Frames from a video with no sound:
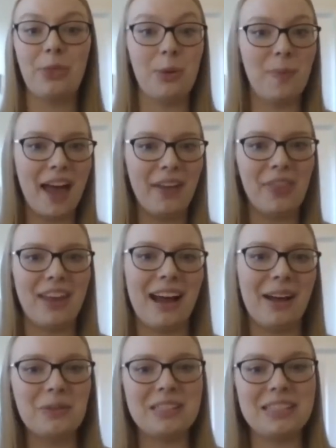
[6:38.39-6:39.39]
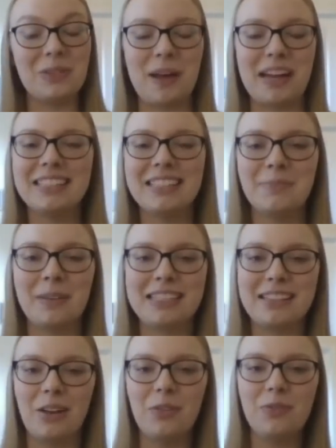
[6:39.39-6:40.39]
the path that I was expecting
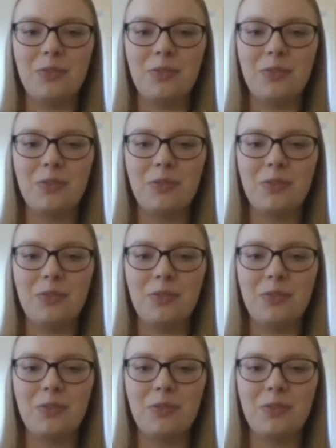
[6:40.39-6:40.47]
myself